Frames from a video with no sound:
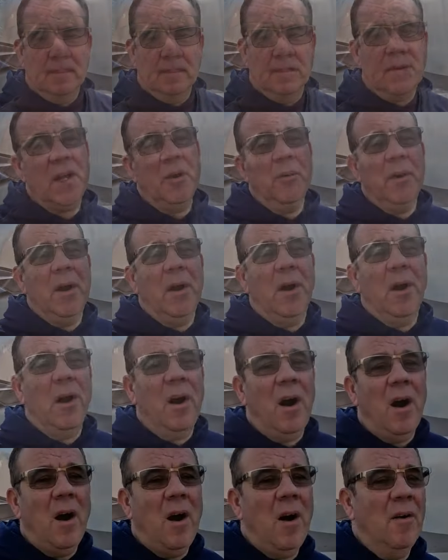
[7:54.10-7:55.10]
There we
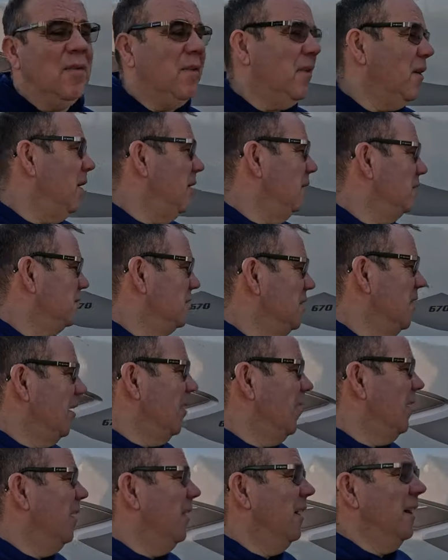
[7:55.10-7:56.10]
are, our first
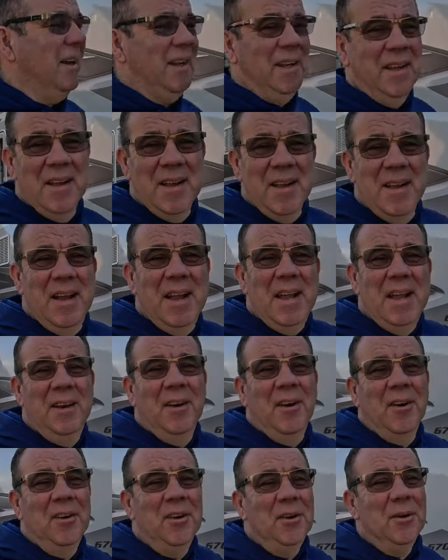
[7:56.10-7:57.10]
night in
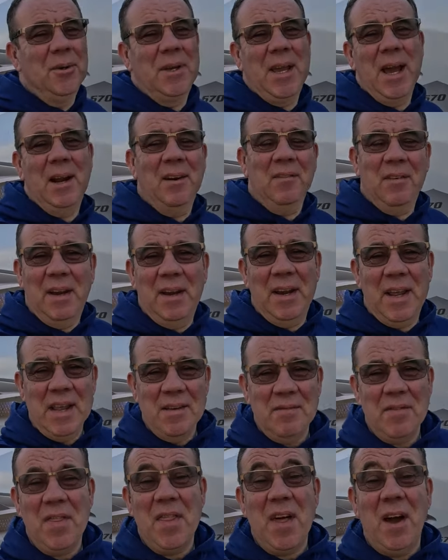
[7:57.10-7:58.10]
our new caravan,
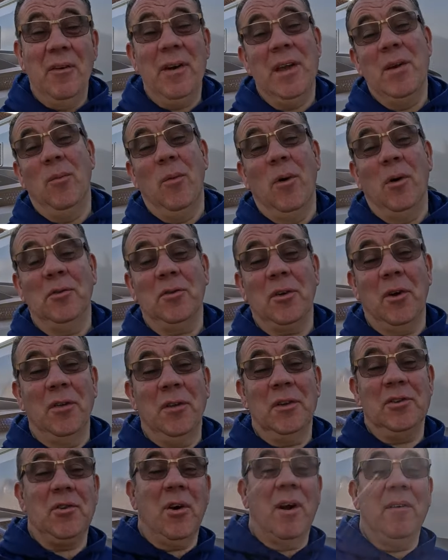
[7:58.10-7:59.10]
even though it was on
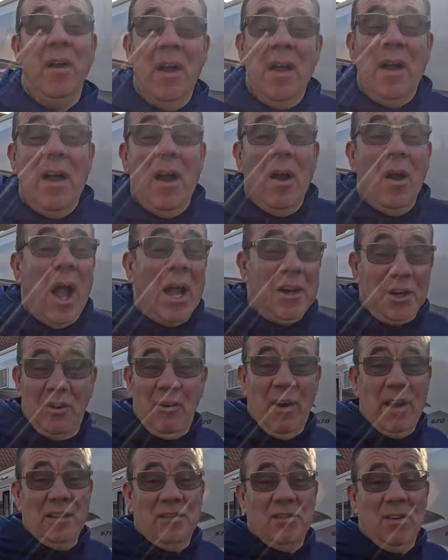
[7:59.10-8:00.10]
the drive. Had a
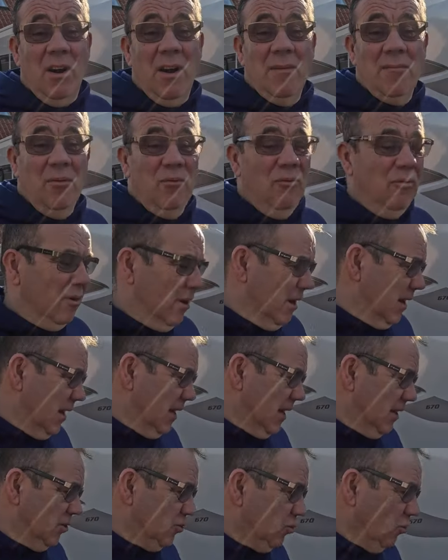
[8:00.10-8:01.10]
great time,
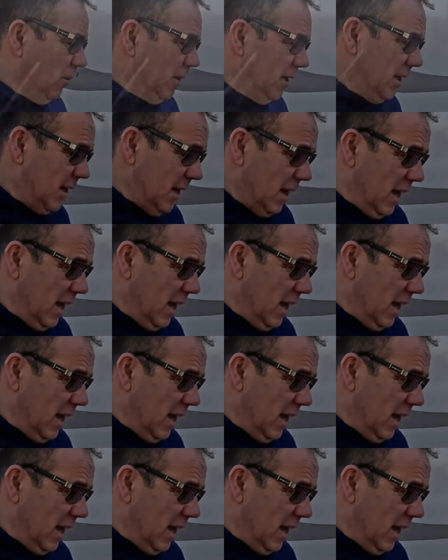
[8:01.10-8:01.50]
really enjoyed it.